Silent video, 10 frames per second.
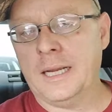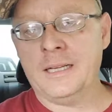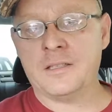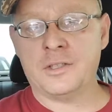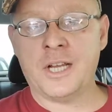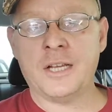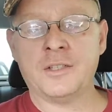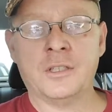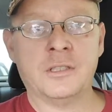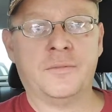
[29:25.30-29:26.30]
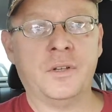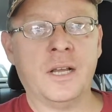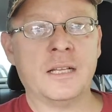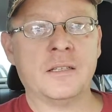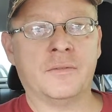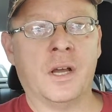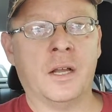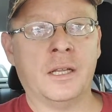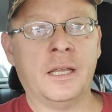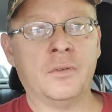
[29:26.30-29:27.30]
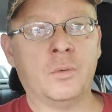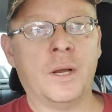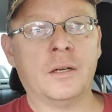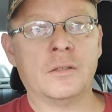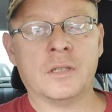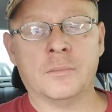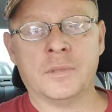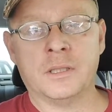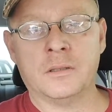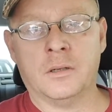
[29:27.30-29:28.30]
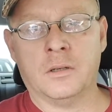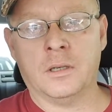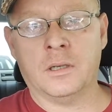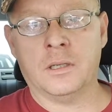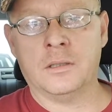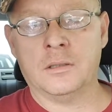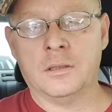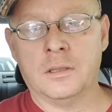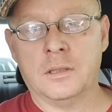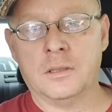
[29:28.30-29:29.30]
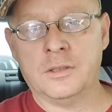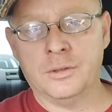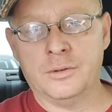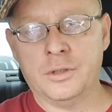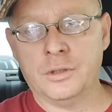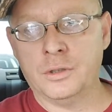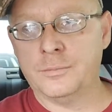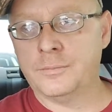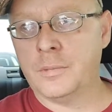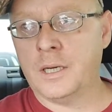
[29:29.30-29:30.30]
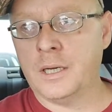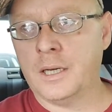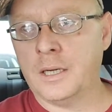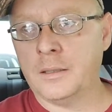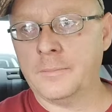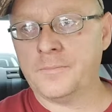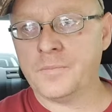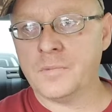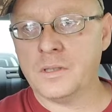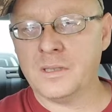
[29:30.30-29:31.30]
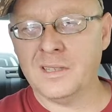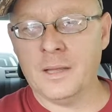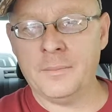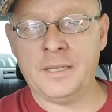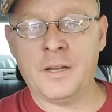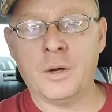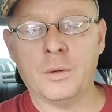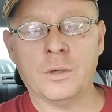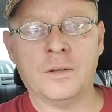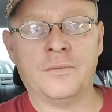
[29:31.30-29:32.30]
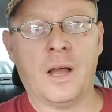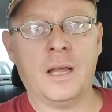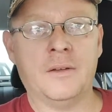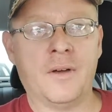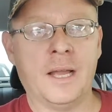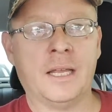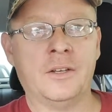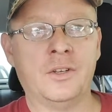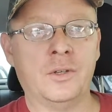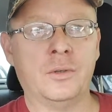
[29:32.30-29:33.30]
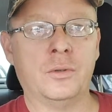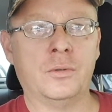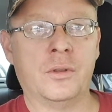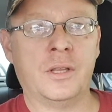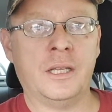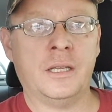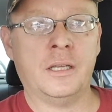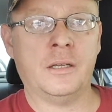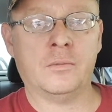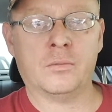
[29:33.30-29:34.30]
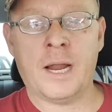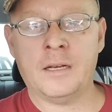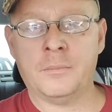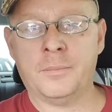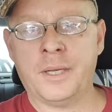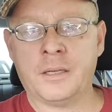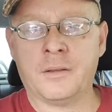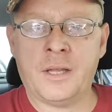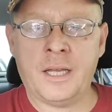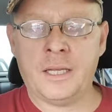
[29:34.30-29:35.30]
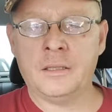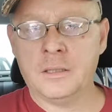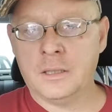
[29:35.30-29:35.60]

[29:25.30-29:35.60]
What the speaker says: any suggestions, if you guys have done a giveaway or something on YouTube, let me know if I can do the random pick thing